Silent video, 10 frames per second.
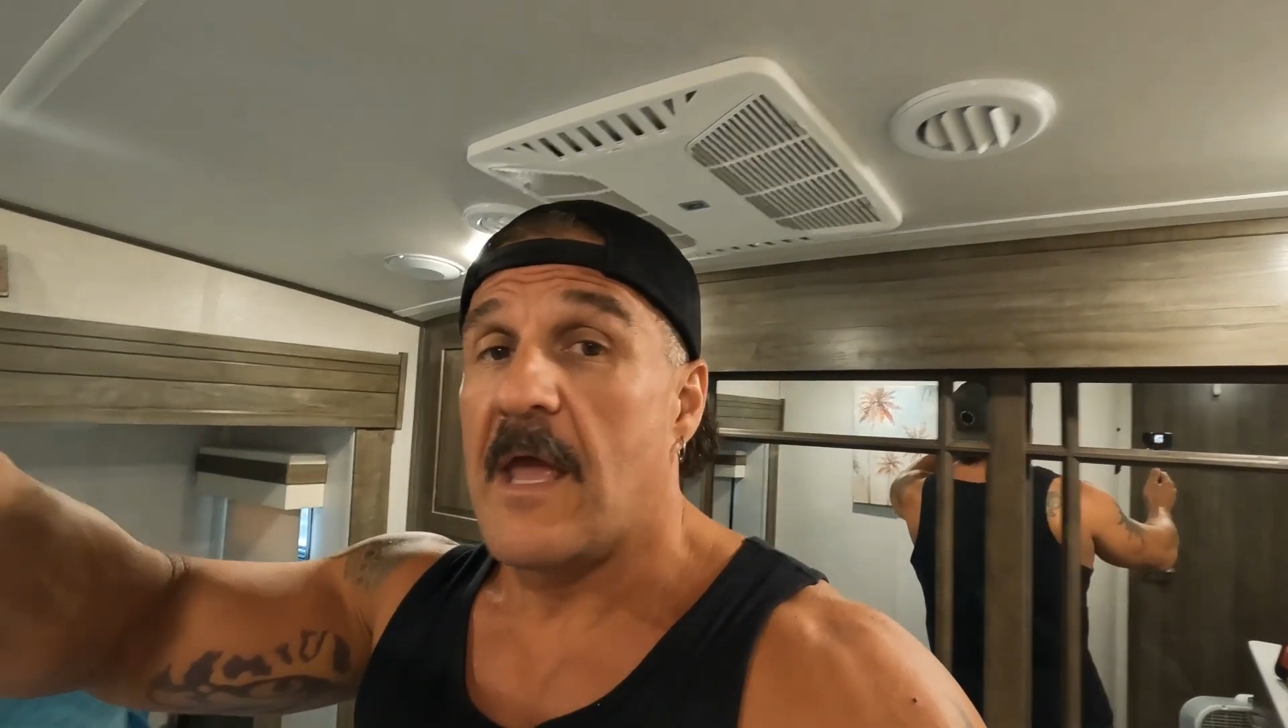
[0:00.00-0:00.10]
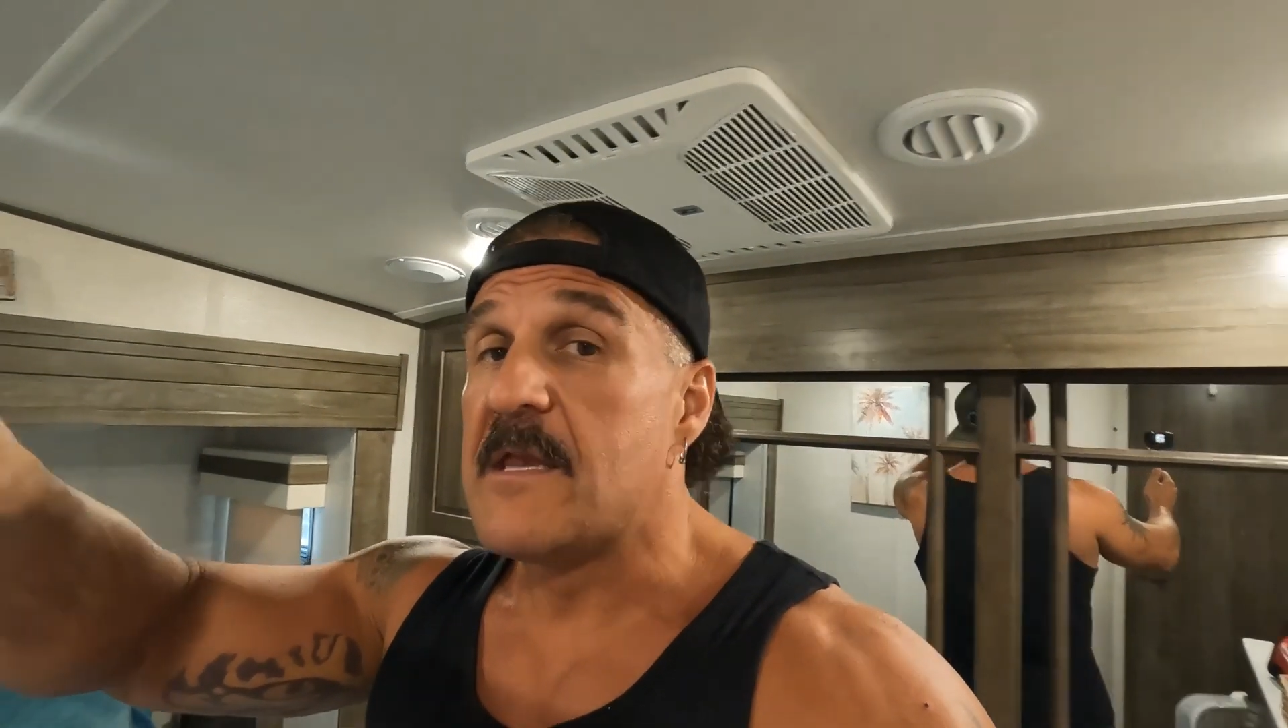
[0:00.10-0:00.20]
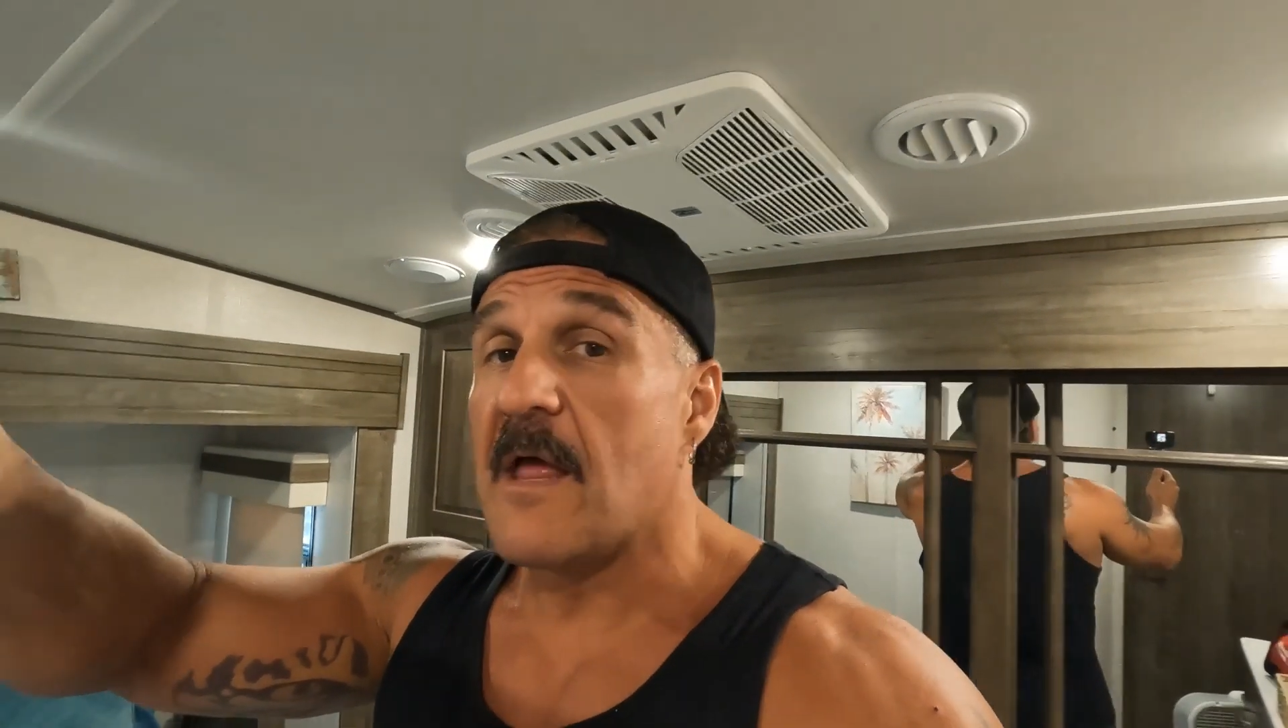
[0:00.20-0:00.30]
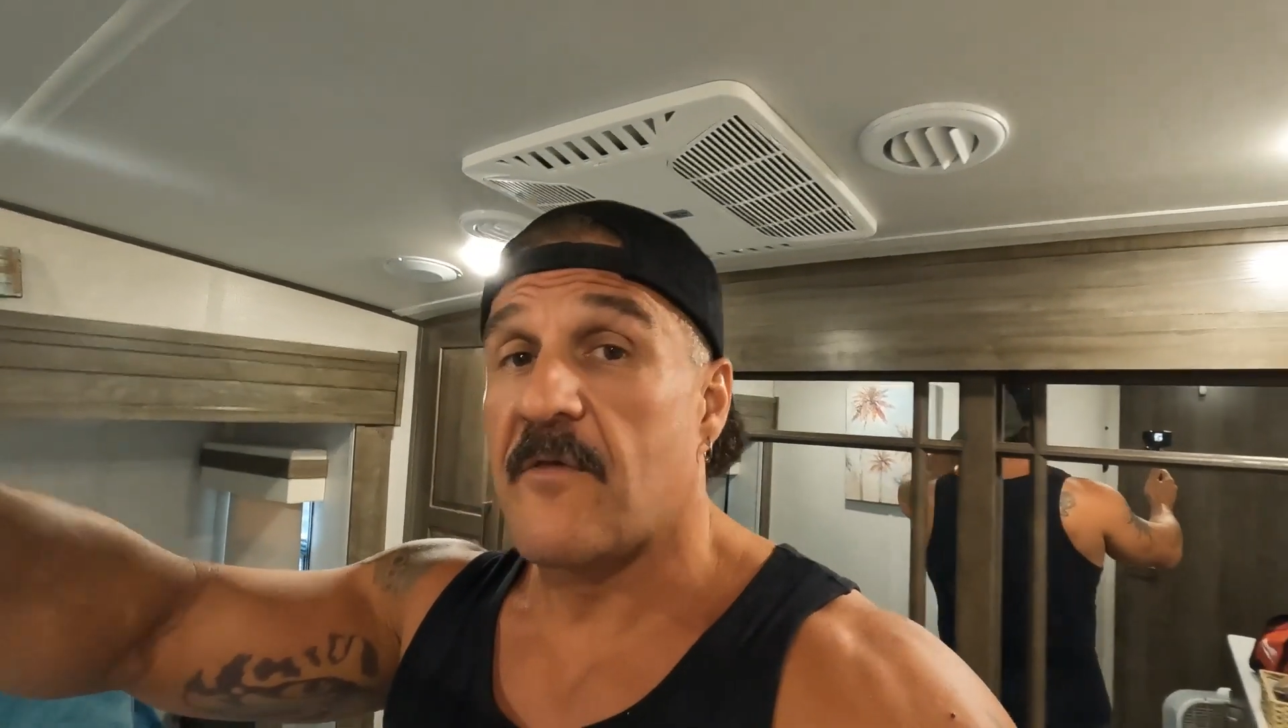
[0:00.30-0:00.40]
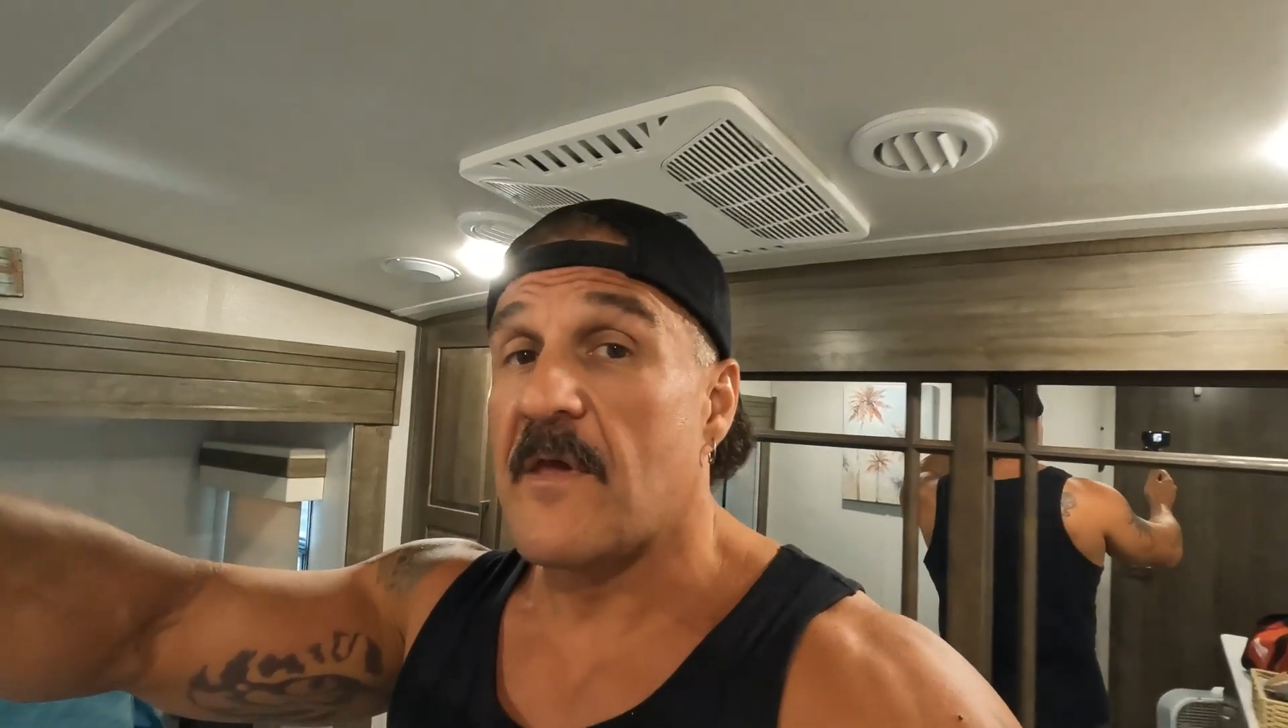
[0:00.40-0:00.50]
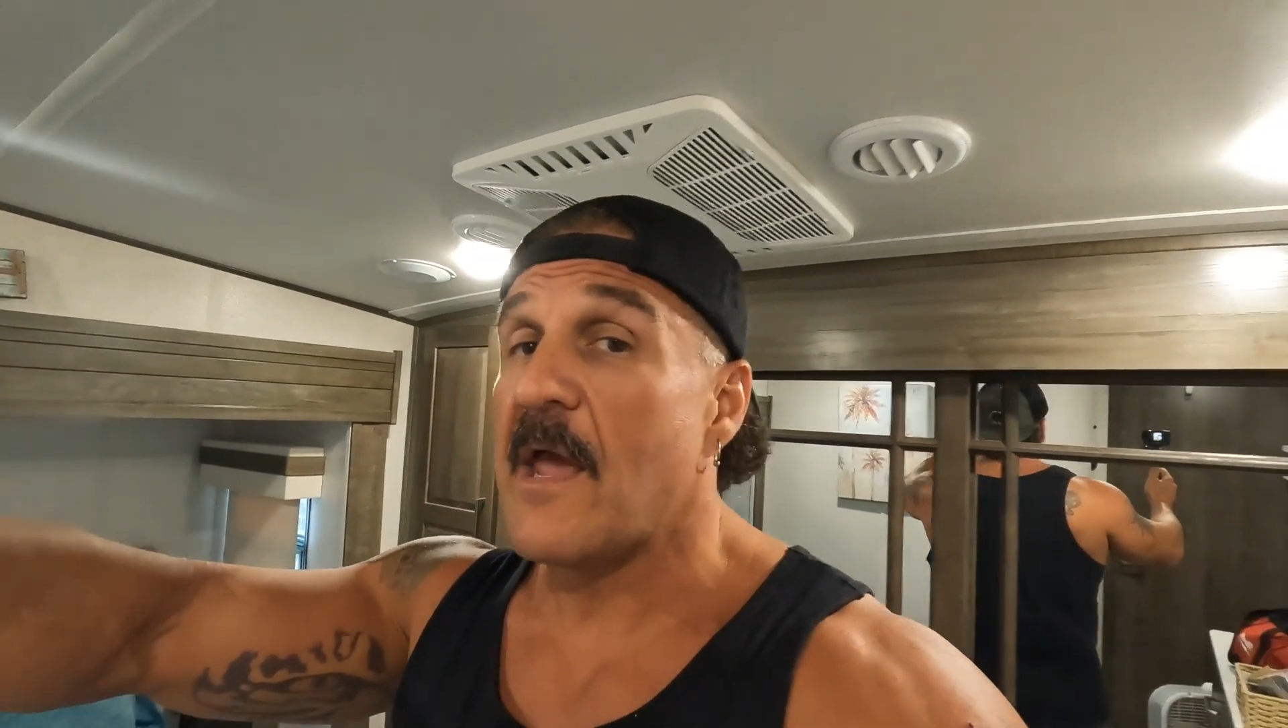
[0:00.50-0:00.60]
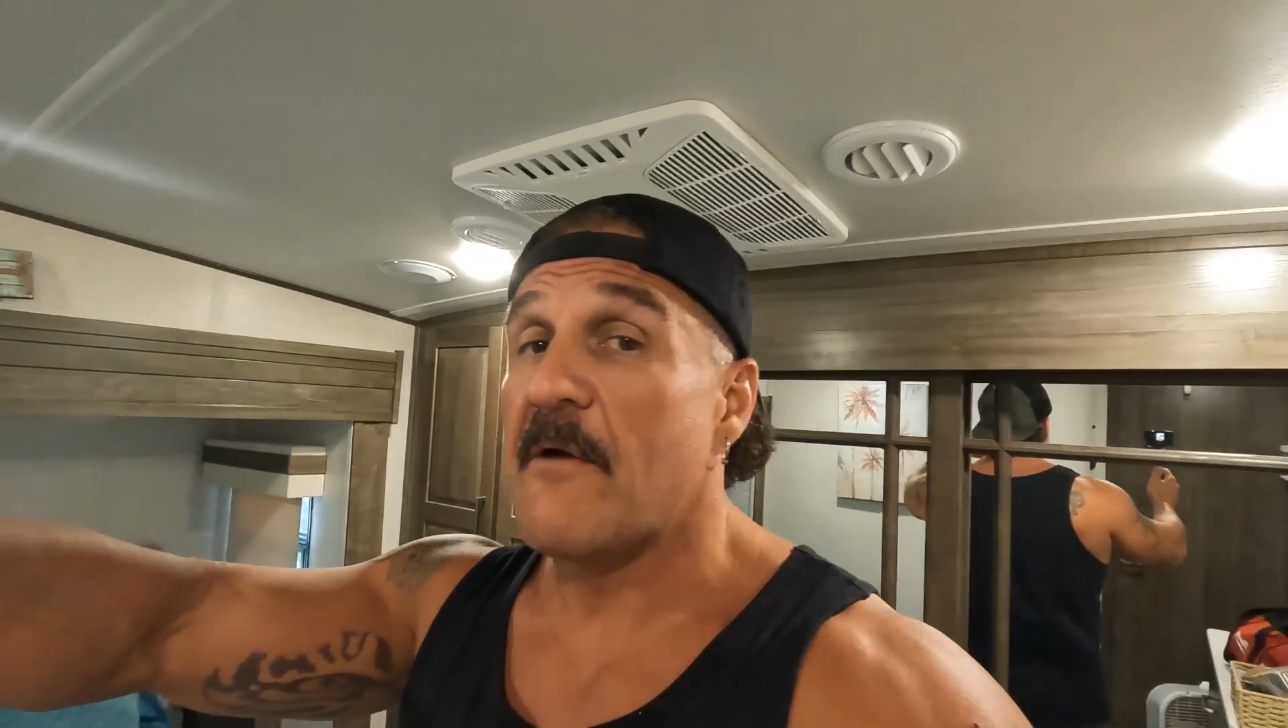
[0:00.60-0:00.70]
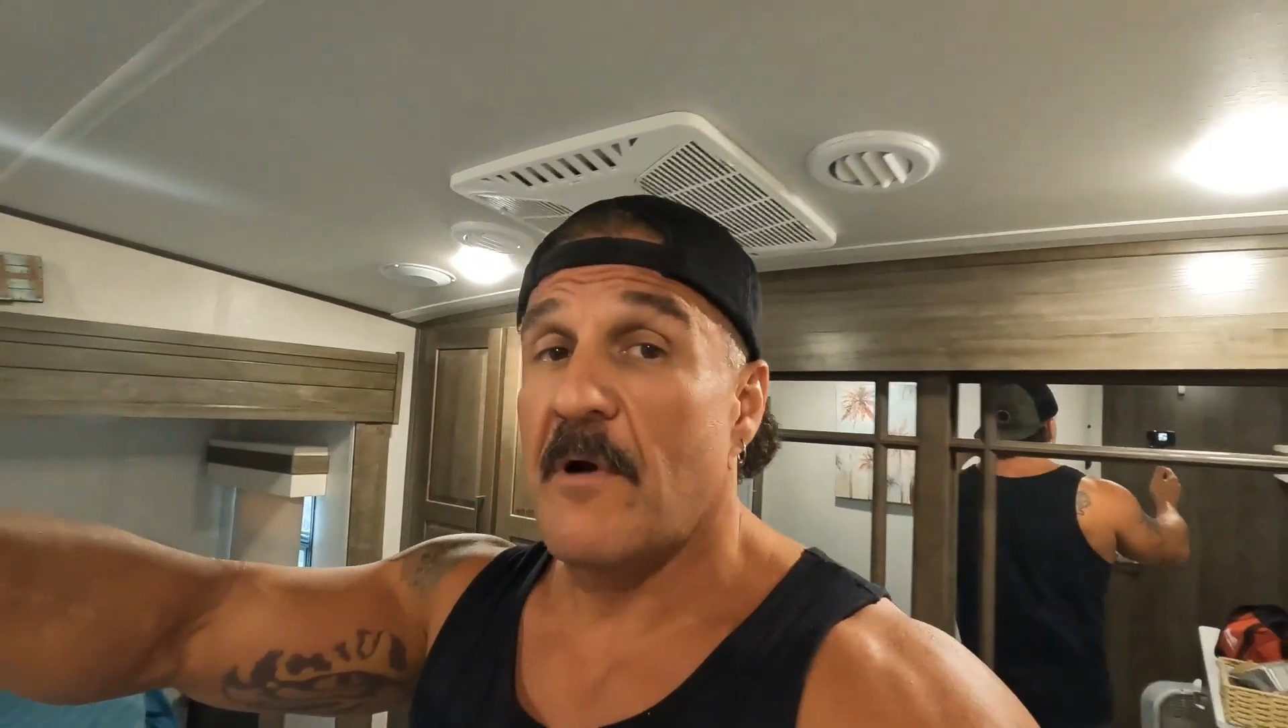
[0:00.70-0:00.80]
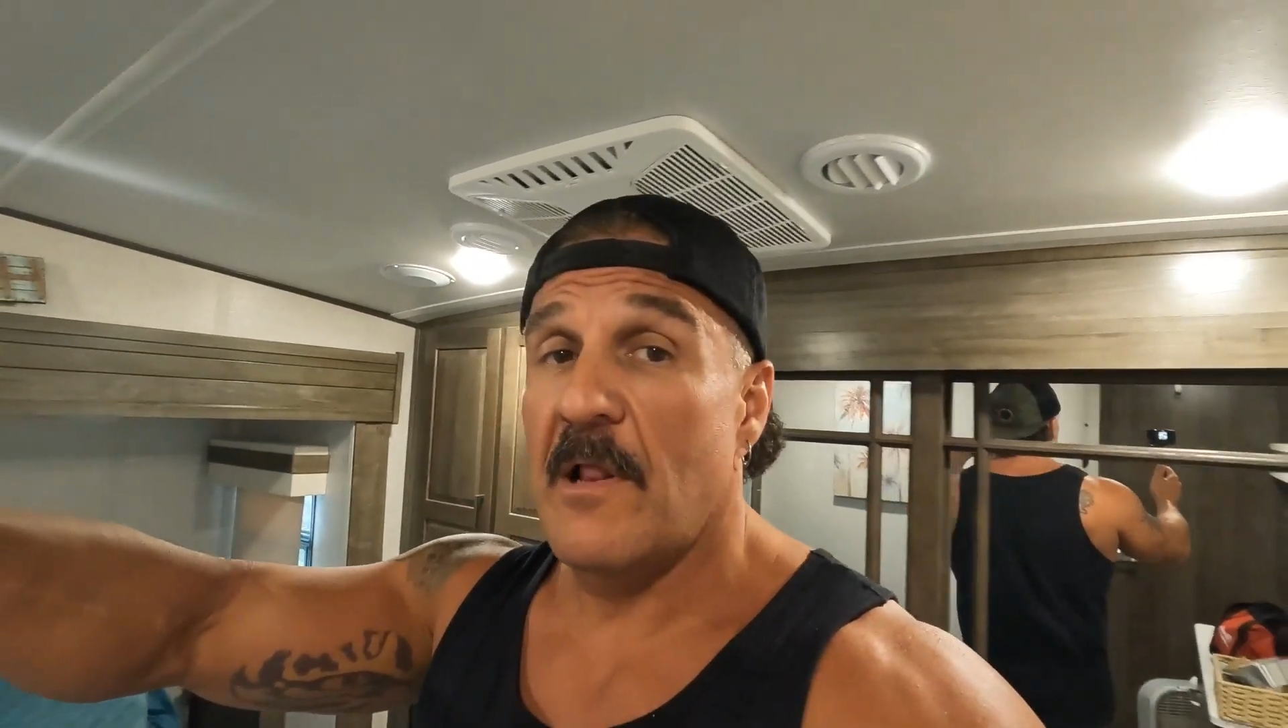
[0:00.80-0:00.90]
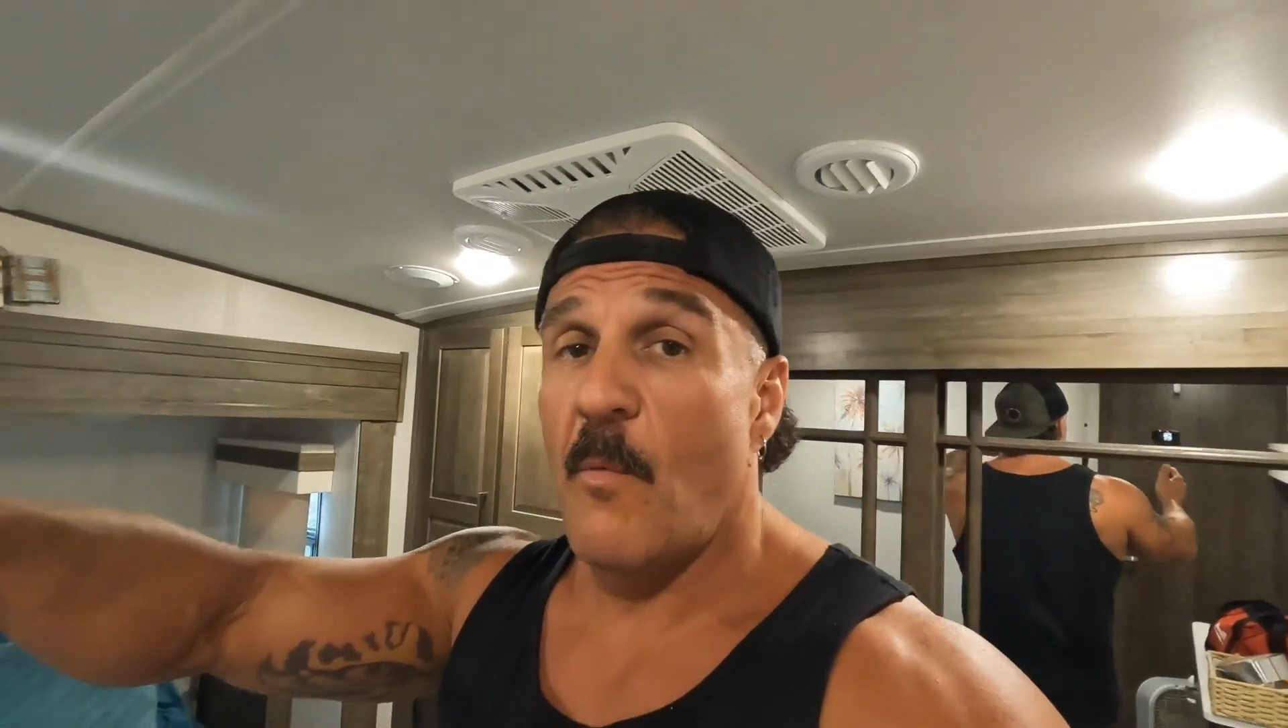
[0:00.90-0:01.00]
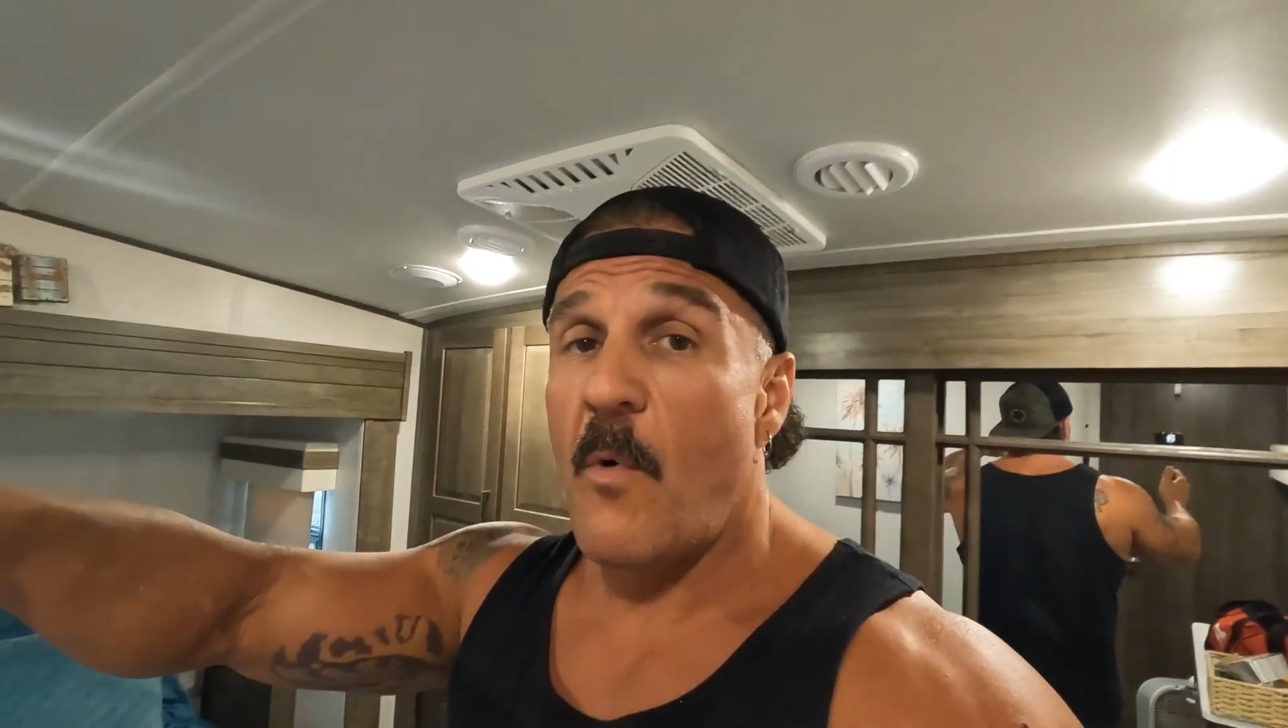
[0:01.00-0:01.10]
it doesn't get really